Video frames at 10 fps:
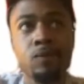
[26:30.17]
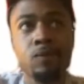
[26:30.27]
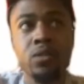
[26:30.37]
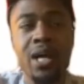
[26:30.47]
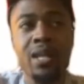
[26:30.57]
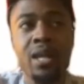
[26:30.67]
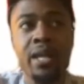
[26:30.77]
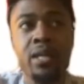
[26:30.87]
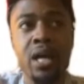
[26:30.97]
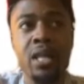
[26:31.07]
I
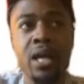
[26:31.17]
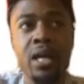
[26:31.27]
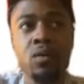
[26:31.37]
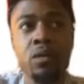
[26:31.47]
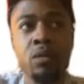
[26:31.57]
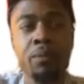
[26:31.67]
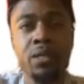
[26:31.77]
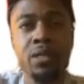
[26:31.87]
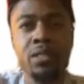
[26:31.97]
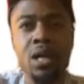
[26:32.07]
like going up
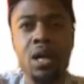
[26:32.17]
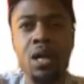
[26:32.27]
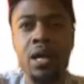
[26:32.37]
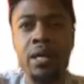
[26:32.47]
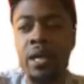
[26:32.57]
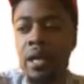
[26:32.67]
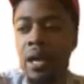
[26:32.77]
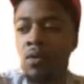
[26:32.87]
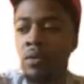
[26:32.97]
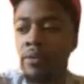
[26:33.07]
against. I
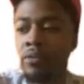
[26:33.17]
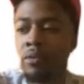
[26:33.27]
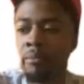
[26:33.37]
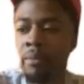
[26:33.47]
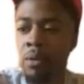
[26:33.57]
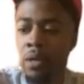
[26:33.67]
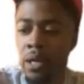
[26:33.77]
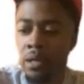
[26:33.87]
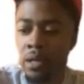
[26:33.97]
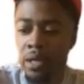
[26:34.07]
don't ever remember
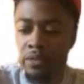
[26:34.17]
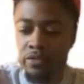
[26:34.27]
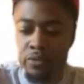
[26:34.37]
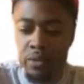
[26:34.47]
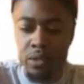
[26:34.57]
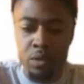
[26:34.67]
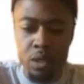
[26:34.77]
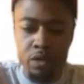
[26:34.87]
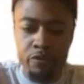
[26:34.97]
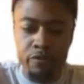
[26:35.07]
their names for real
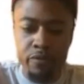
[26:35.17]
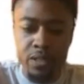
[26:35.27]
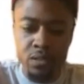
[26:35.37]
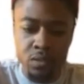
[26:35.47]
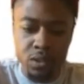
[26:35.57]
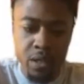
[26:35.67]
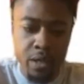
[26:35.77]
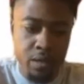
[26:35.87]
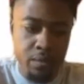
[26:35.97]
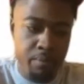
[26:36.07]
from Fresno
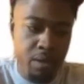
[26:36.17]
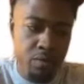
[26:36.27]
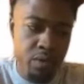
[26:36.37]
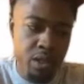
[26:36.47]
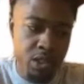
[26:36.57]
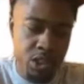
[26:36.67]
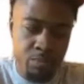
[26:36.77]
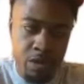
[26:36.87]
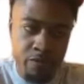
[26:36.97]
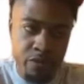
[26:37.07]
State, but really just
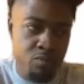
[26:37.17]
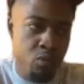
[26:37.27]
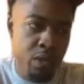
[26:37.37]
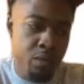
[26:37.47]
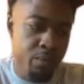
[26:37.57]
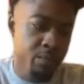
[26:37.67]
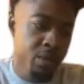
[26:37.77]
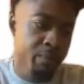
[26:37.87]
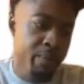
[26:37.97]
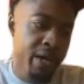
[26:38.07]
both of them. We could put them in
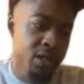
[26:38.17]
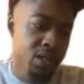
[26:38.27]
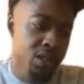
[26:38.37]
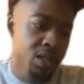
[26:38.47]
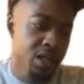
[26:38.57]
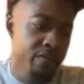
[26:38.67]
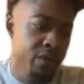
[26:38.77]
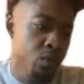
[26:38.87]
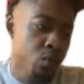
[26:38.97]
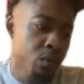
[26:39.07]
a package. It's
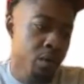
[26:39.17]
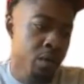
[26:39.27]
11-1.